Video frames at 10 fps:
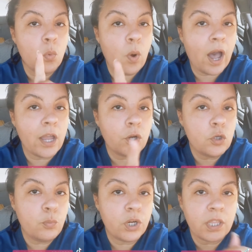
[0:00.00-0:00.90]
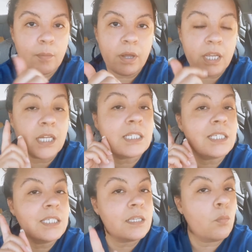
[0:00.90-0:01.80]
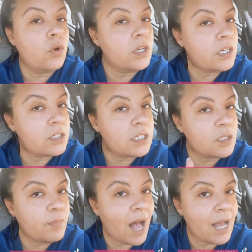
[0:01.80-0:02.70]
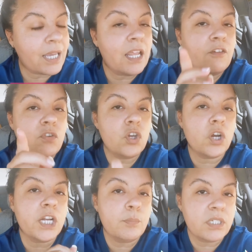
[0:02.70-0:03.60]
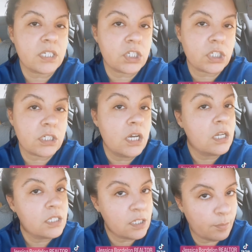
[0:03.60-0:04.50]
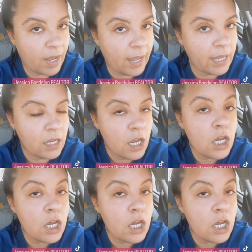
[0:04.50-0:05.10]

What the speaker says: Why are you putting that money in someone else's pocket if you're in a position to buy?